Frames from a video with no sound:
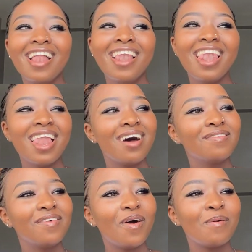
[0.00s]

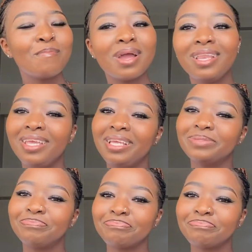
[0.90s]
Love or money?